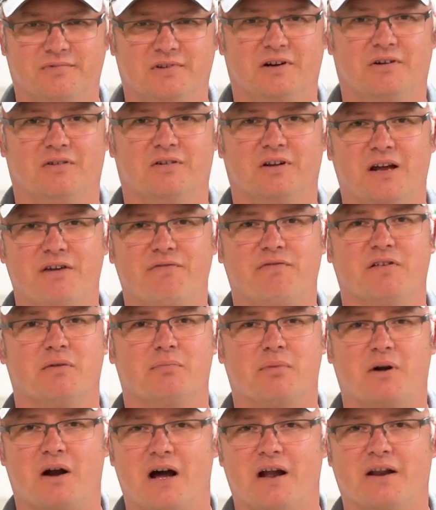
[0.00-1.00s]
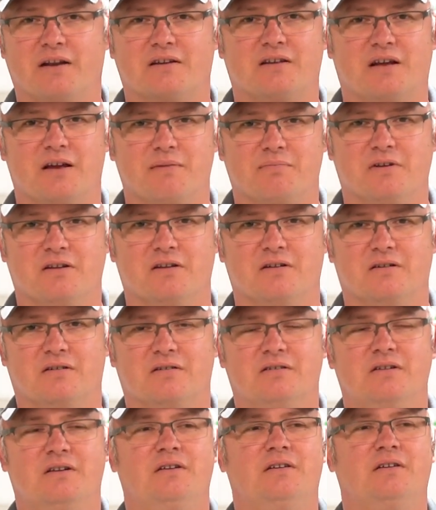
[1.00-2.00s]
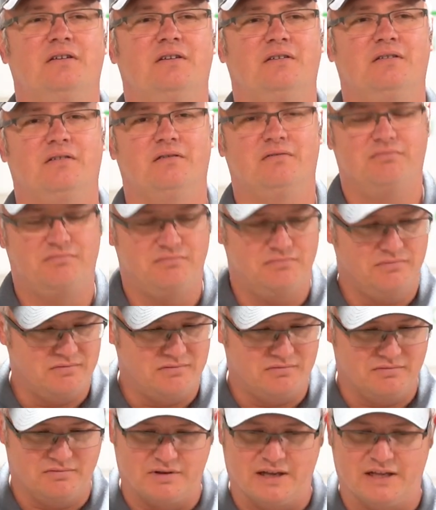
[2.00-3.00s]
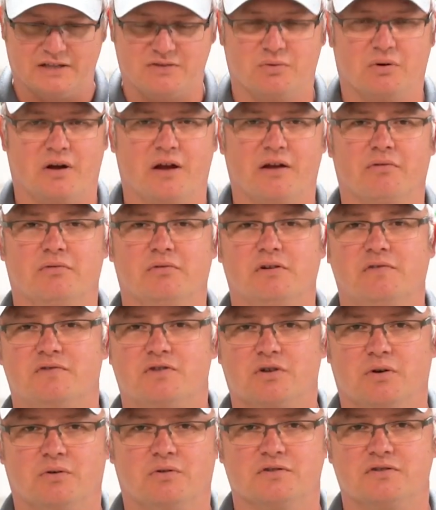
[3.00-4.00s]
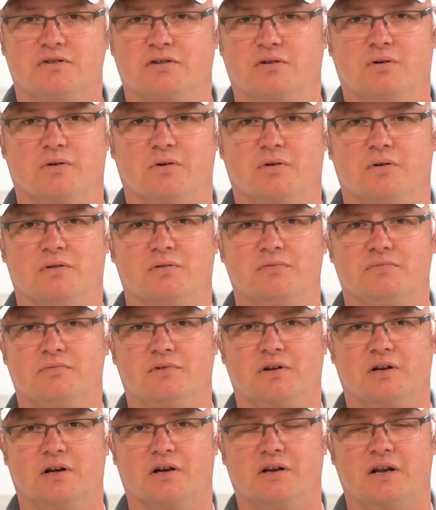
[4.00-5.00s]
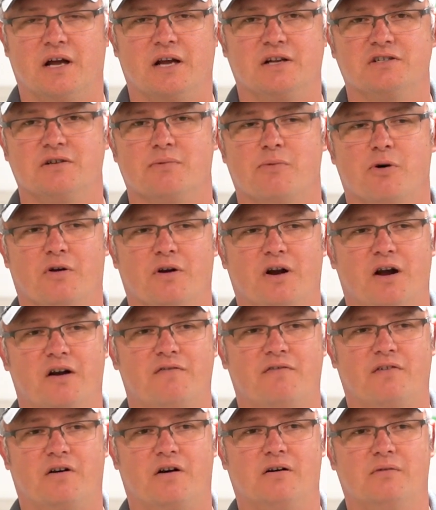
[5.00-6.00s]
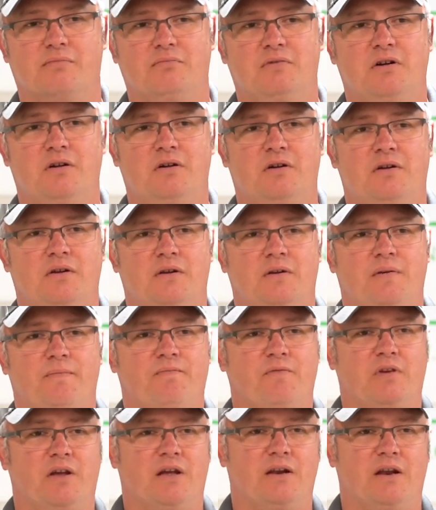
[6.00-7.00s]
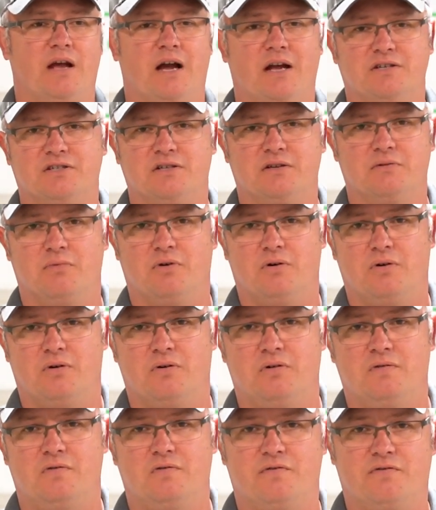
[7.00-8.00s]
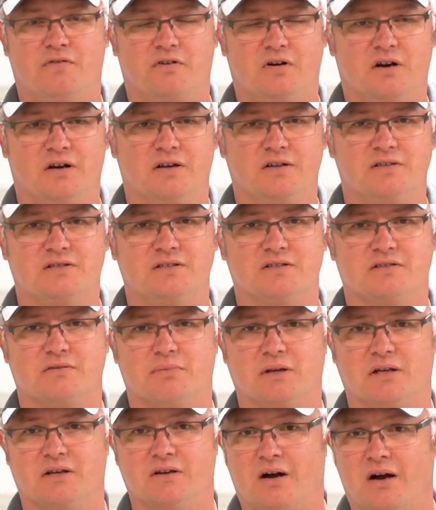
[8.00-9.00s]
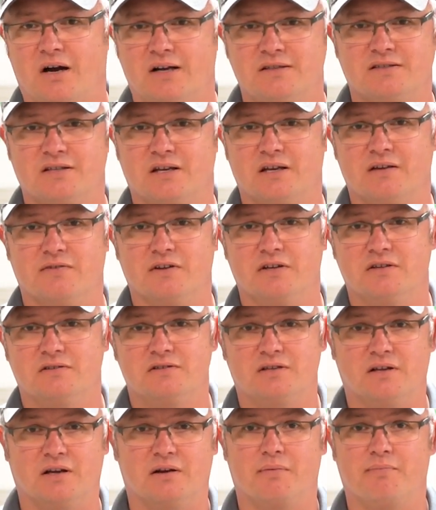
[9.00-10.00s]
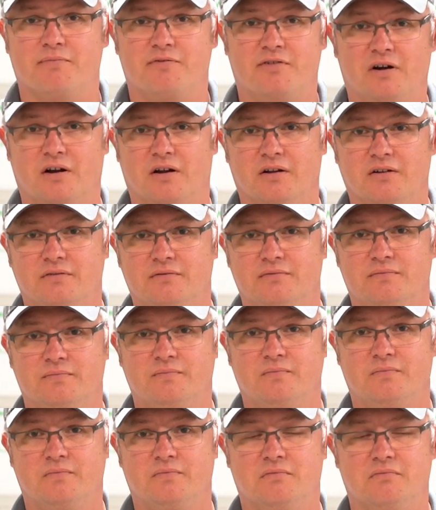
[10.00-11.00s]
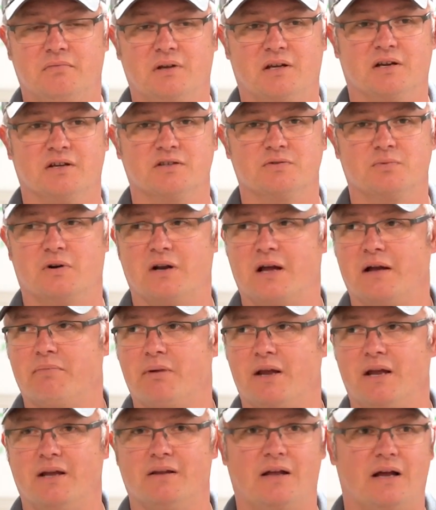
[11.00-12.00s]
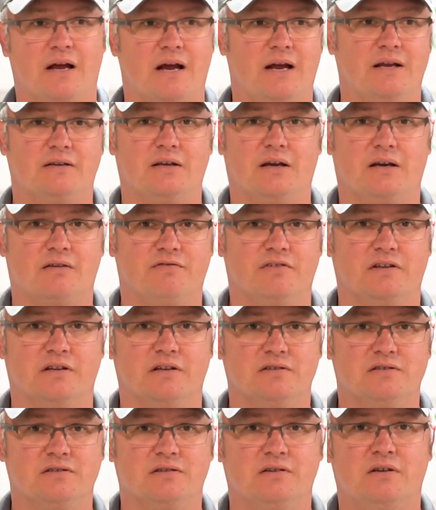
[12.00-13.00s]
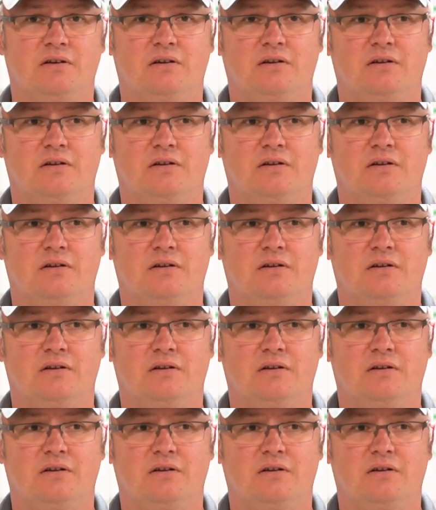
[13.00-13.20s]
life of the product type deal. That's why we've chose to go non-GMO on our farm. And non-GMO for us is a big cost savings up front because we're not paying the high tech fees.